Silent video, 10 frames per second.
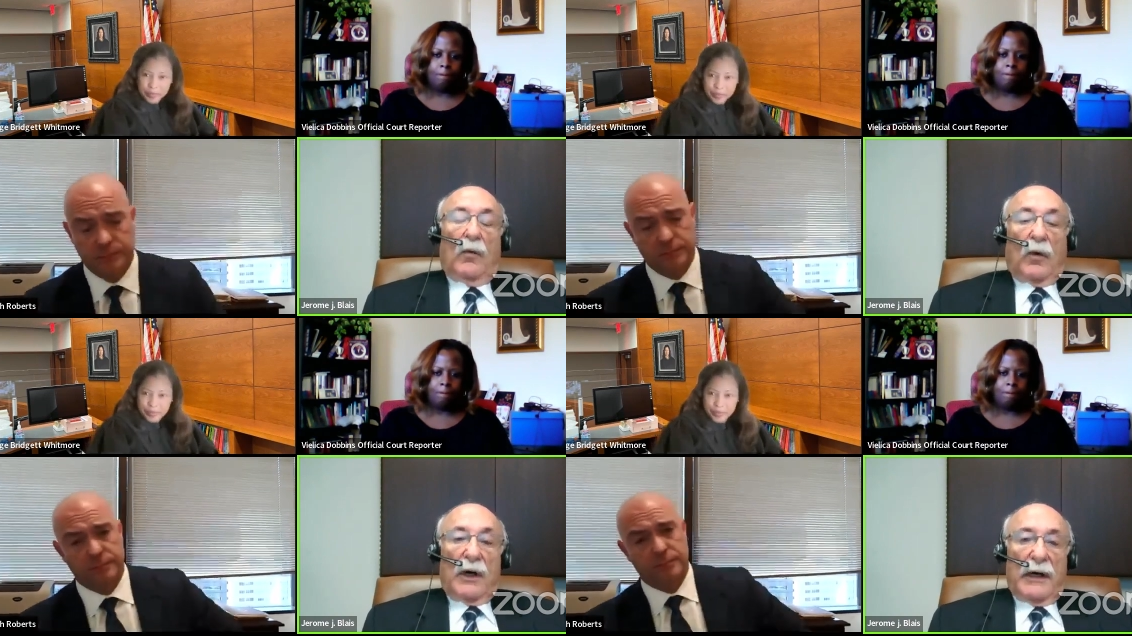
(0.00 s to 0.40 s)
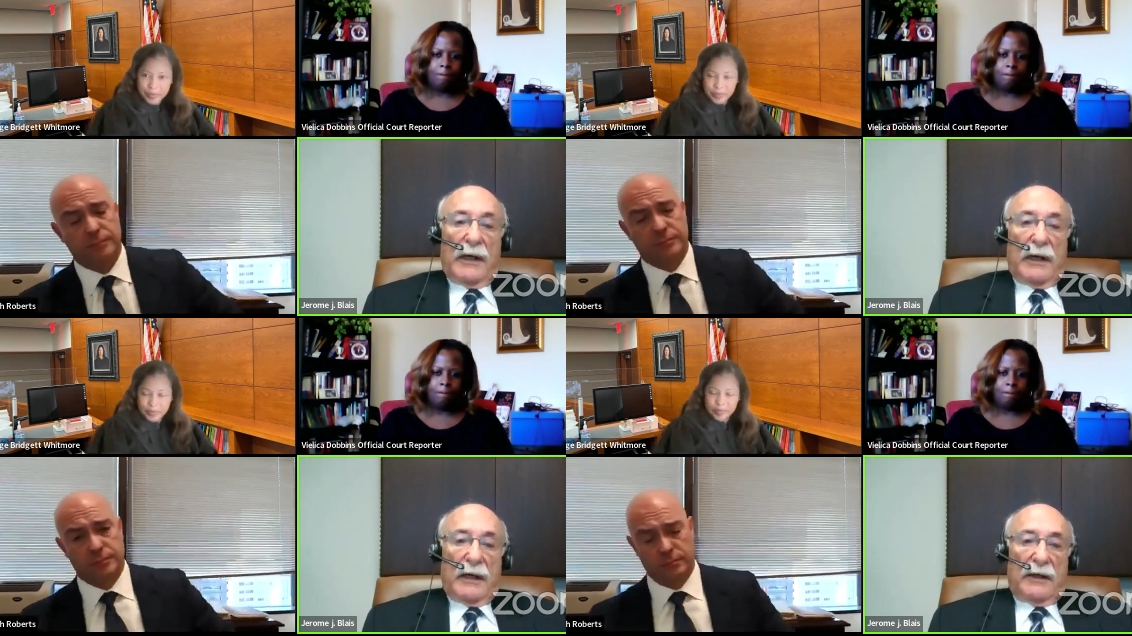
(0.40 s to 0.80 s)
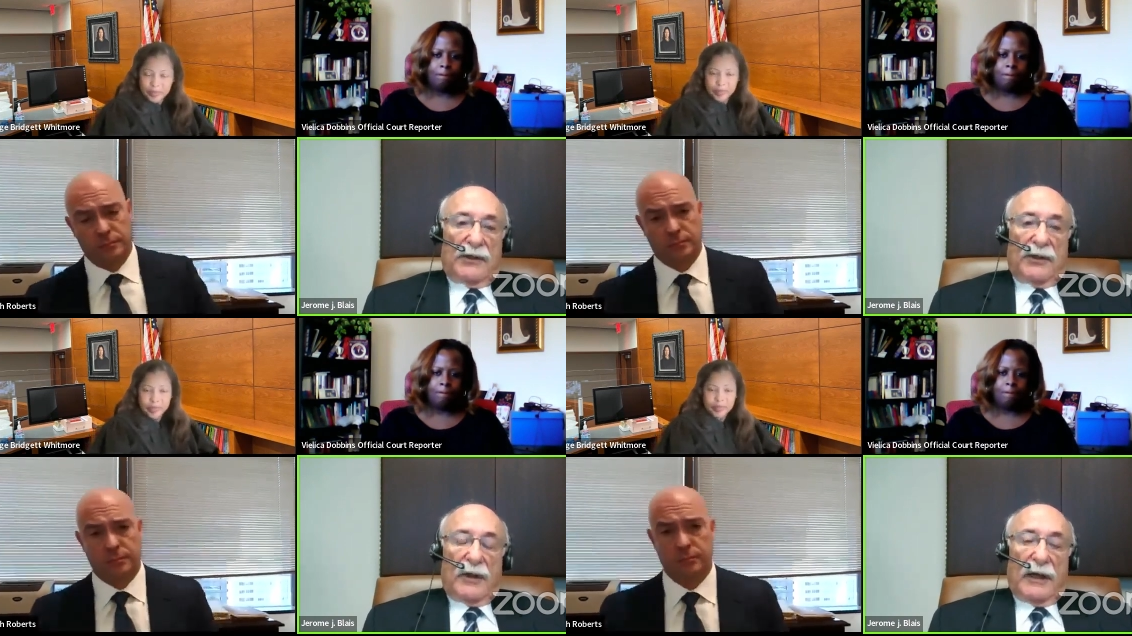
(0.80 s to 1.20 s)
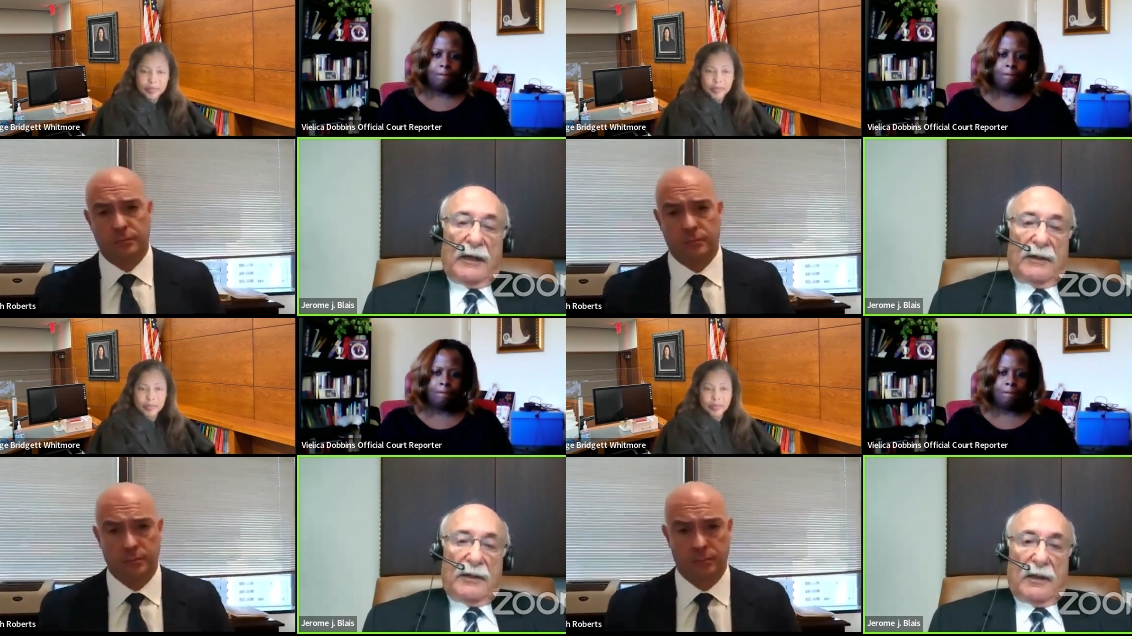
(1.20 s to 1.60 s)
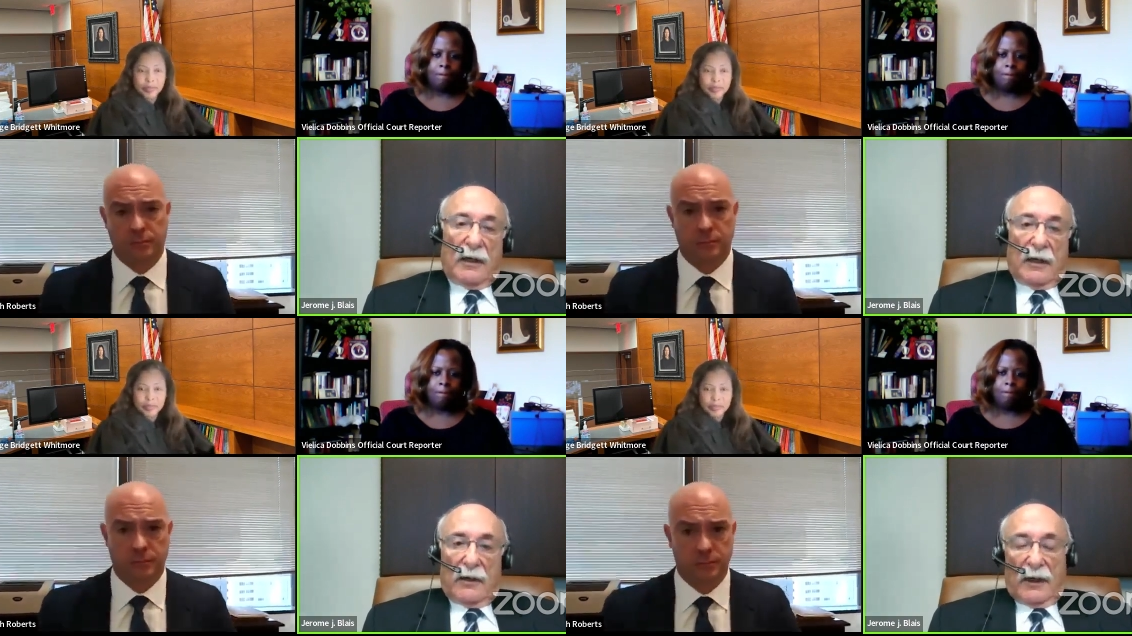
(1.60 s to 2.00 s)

Speaker 1: One is that uh,